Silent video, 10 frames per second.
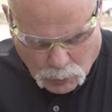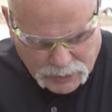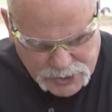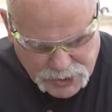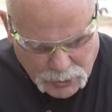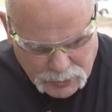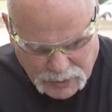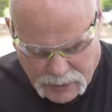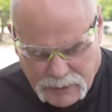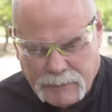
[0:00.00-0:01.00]
wanna show
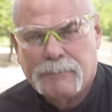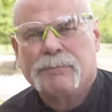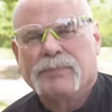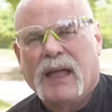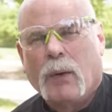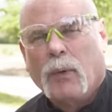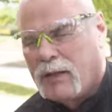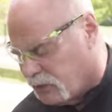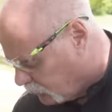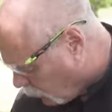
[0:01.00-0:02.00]
you how
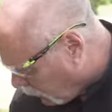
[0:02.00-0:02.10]
well this